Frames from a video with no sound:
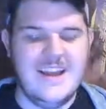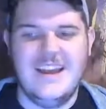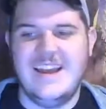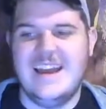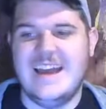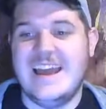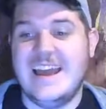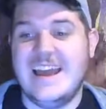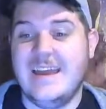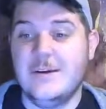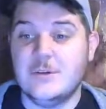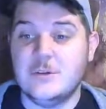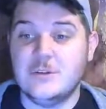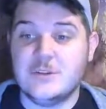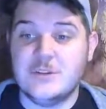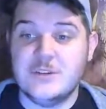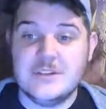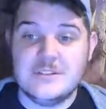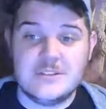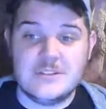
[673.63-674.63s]

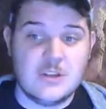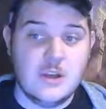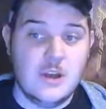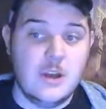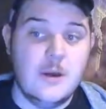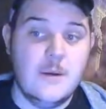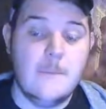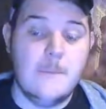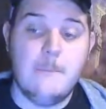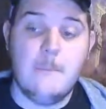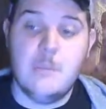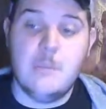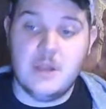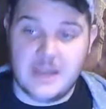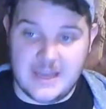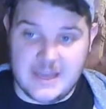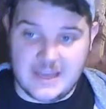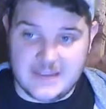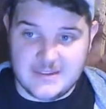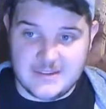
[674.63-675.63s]
Eldritch
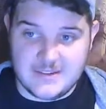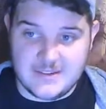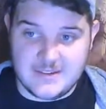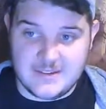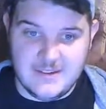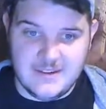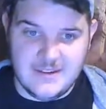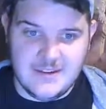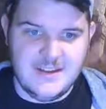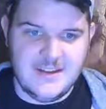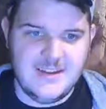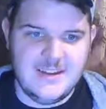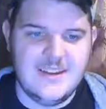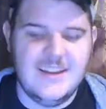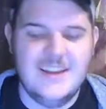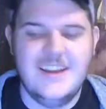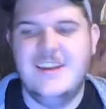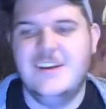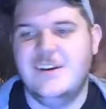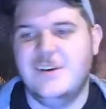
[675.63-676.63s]
Blast.
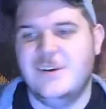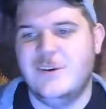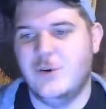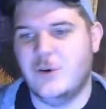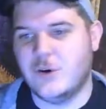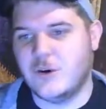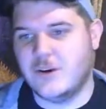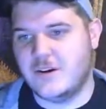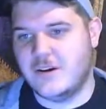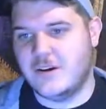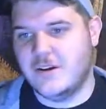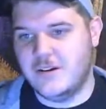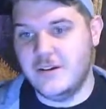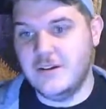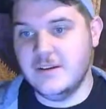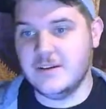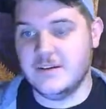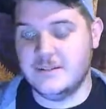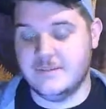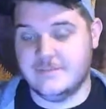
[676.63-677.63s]
Or,
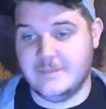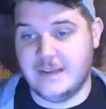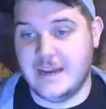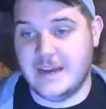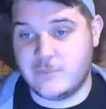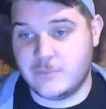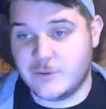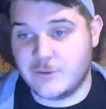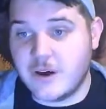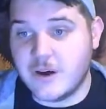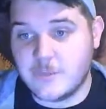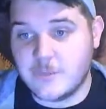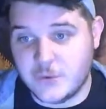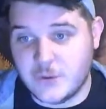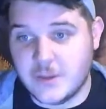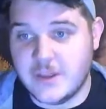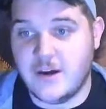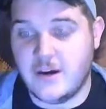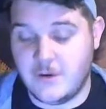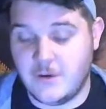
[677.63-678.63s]
I
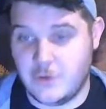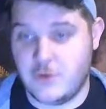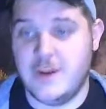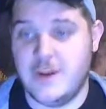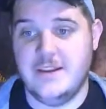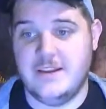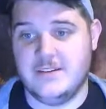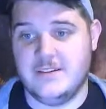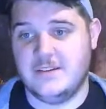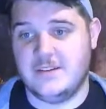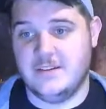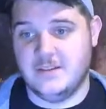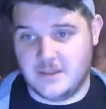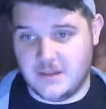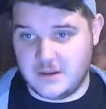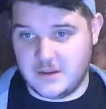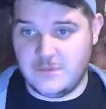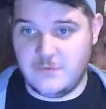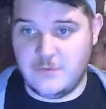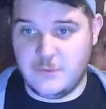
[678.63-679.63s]
probably already sound
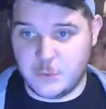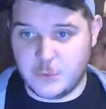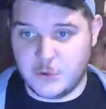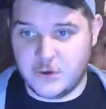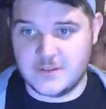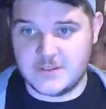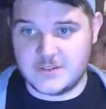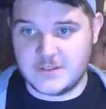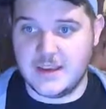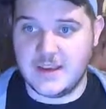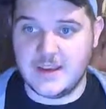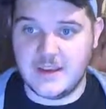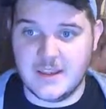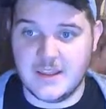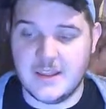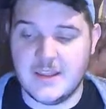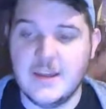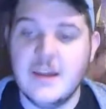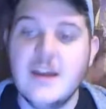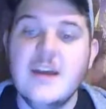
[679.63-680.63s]
like Ford saying
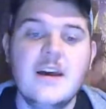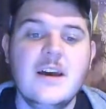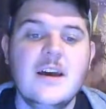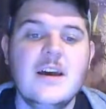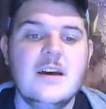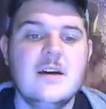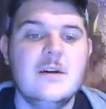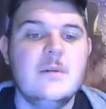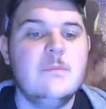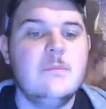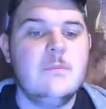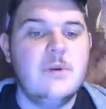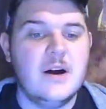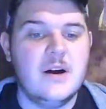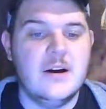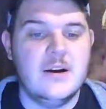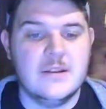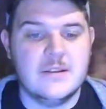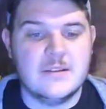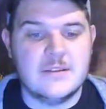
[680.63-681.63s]
it,
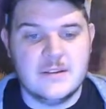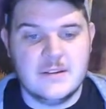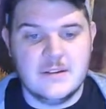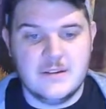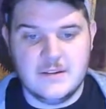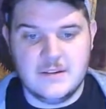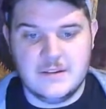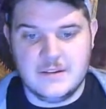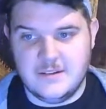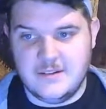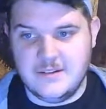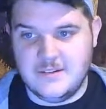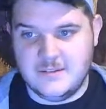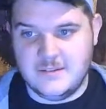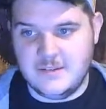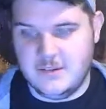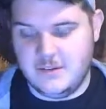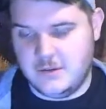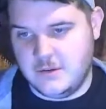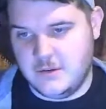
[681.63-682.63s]
but,
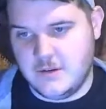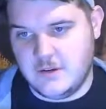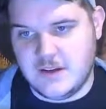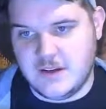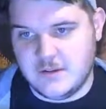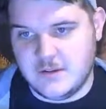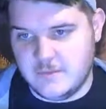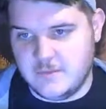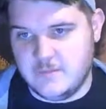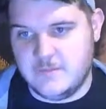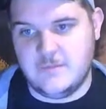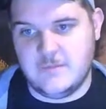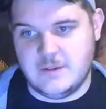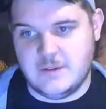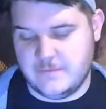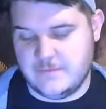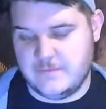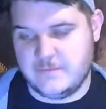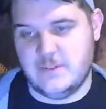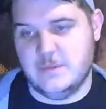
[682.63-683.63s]
you know,
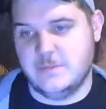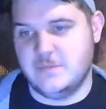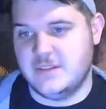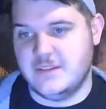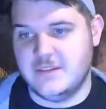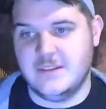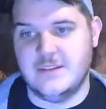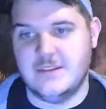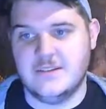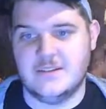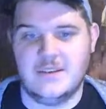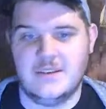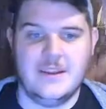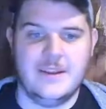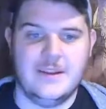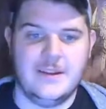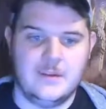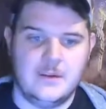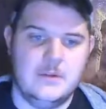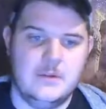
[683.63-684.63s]
I'm from
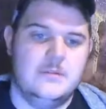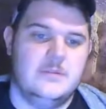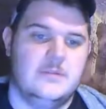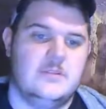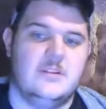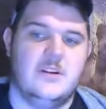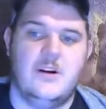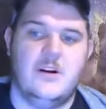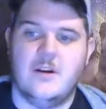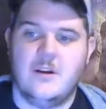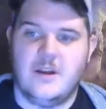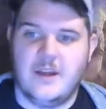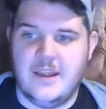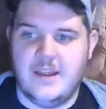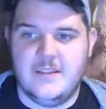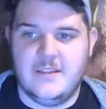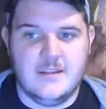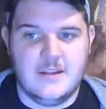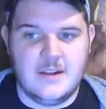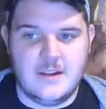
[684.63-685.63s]
Tennessee. Sorry
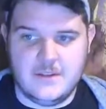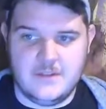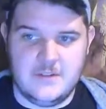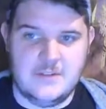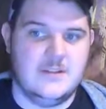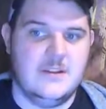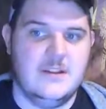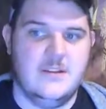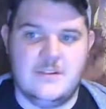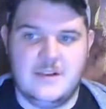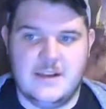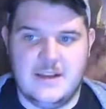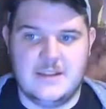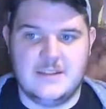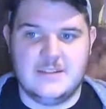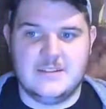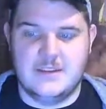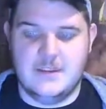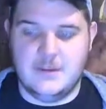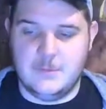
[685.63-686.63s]
that I have a southern
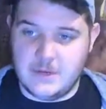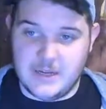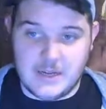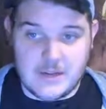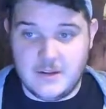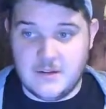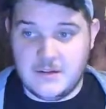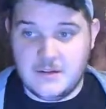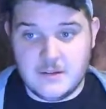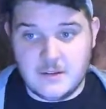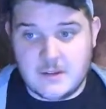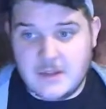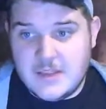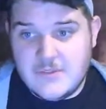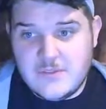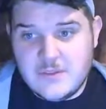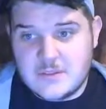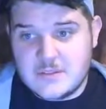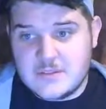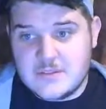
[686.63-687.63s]
accent, but
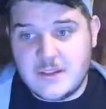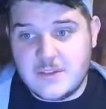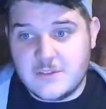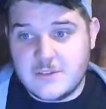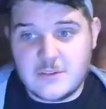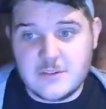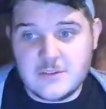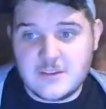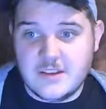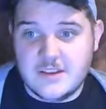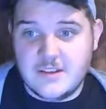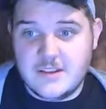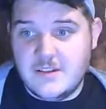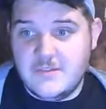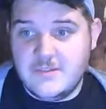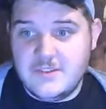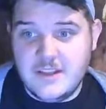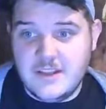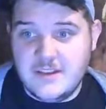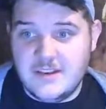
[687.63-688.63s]
even southerners can love
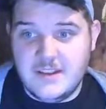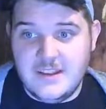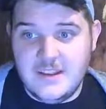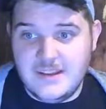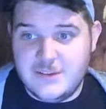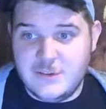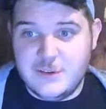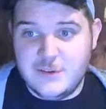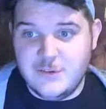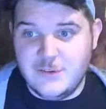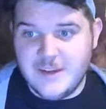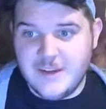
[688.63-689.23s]
D&D too.